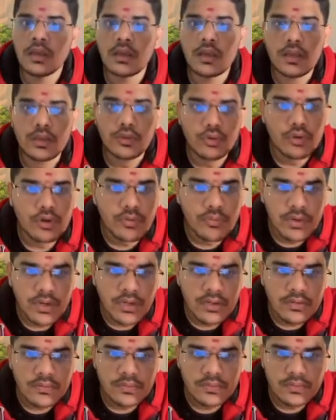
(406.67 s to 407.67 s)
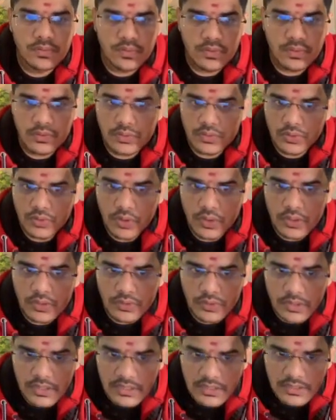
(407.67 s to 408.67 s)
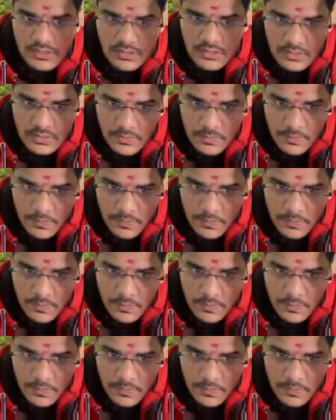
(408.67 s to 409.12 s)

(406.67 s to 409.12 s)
unit weight of soil solids,